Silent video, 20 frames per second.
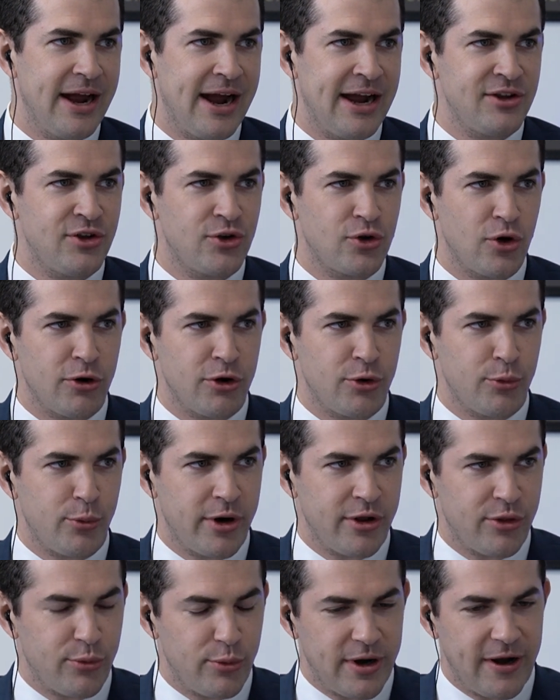I started
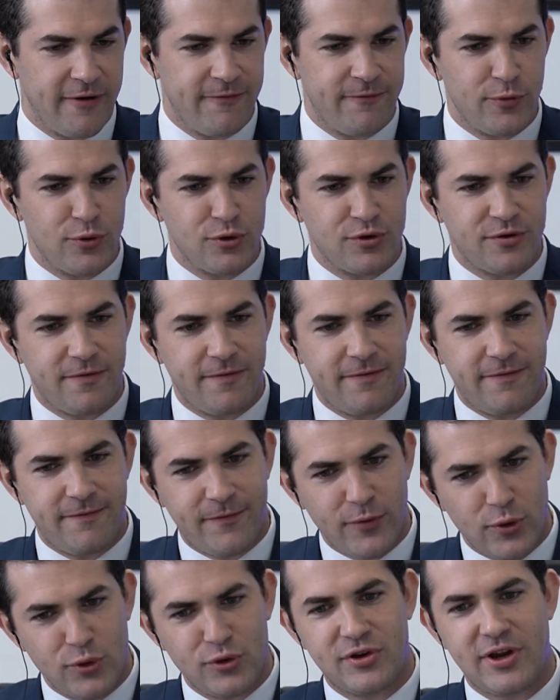with when I
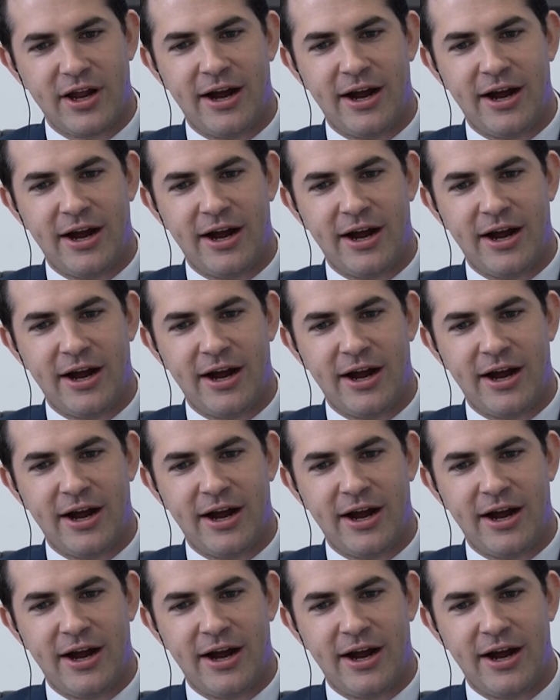first